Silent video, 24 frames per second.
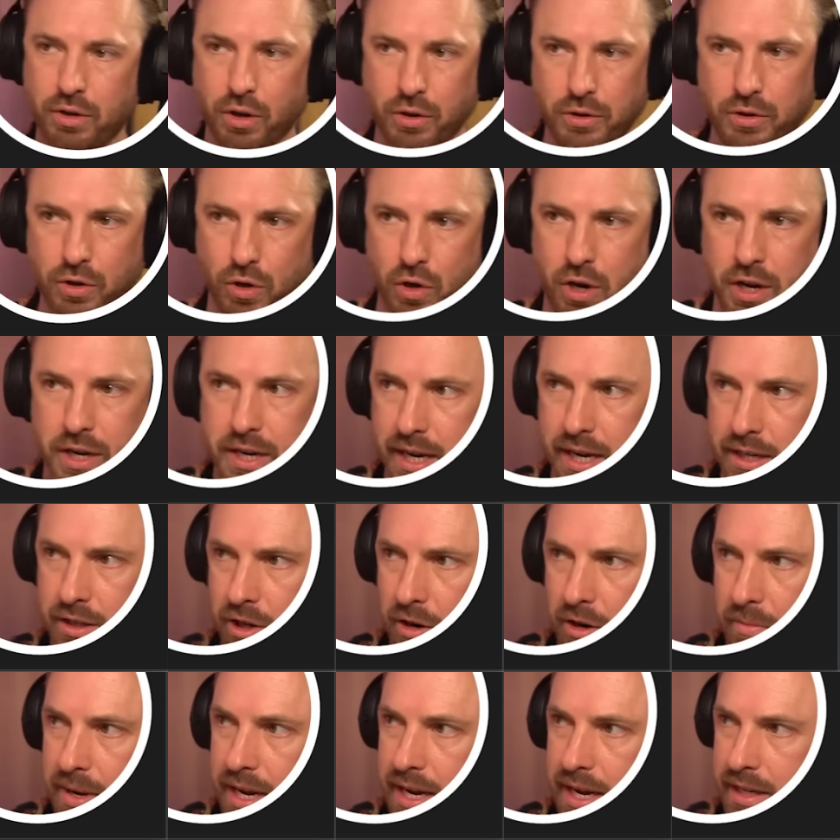Got Docker
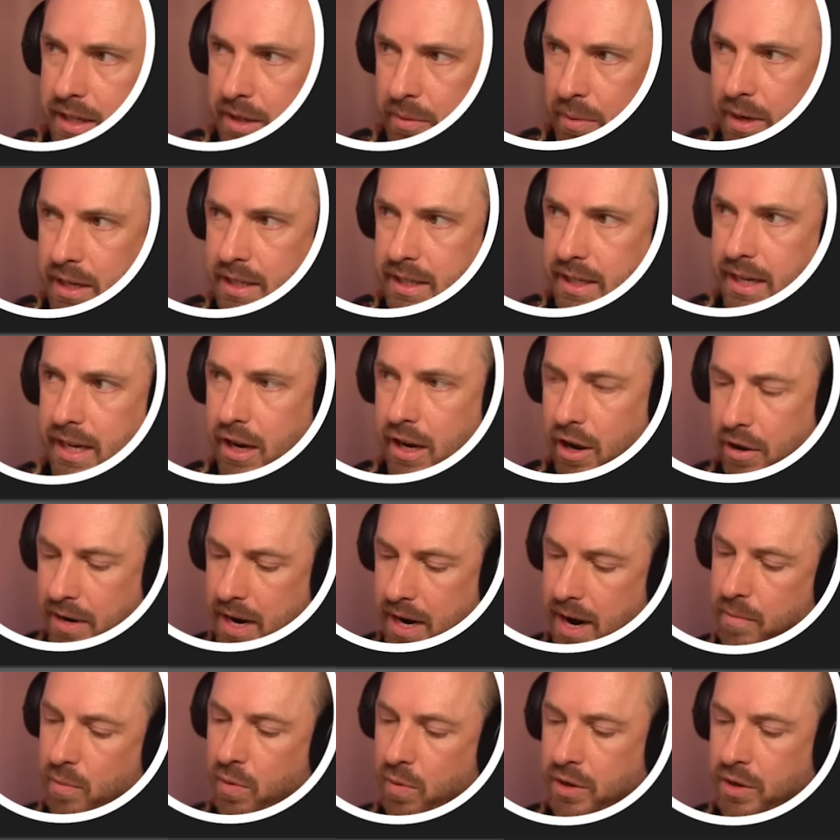Desktop here so we can see it load up.